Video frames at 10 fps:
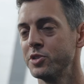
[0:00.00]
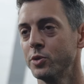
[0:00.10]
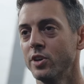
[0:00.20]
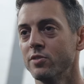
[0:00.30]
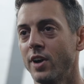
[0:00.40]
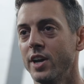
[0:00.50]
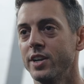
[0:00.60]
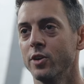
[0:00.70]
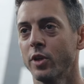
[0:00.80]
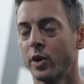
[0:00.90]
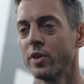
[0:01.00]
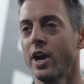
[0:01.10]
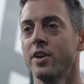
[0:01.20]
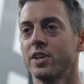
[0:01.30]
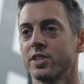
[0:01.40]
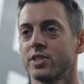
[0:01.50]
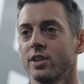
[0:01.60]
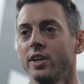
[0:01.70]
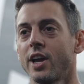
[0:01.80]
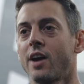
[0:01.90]
to it and find it like without
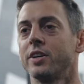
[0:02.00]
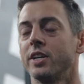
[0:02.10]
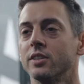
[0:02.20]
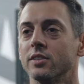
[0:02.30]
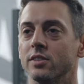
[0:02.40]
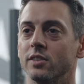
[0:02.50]
necessarily having